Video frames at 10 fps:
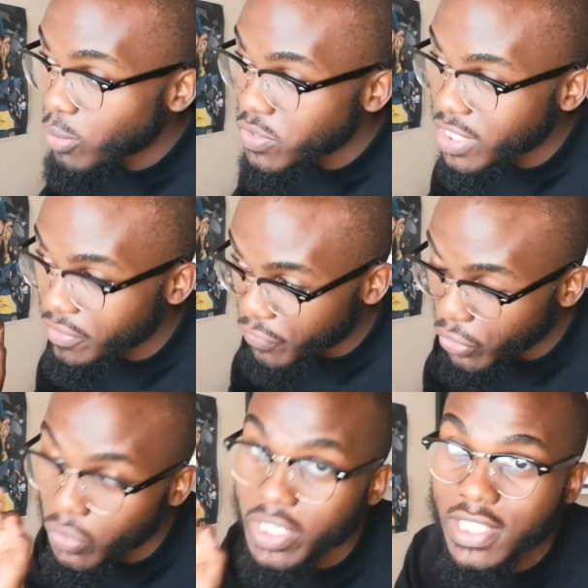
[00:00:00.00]
posting a
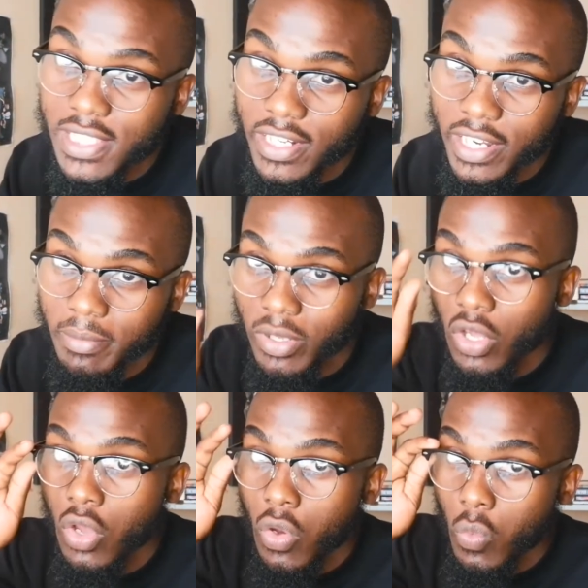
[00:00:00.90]
photo on Instagram,
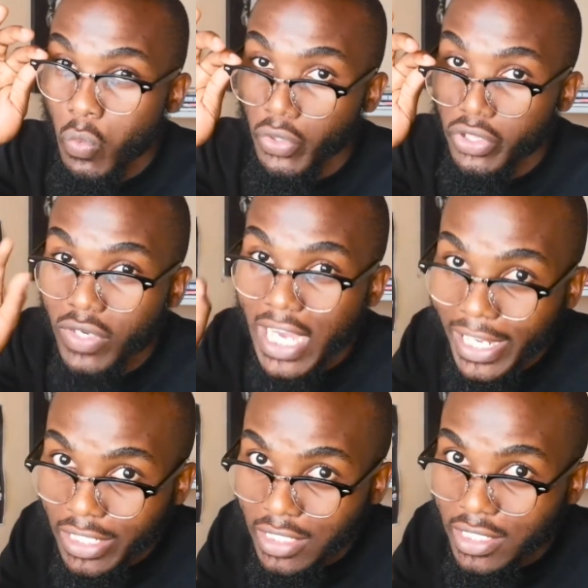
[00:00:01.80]
would you
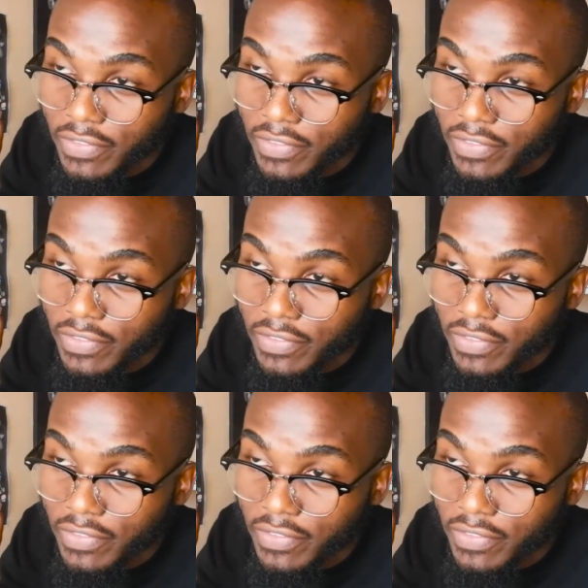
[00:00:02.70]
kindly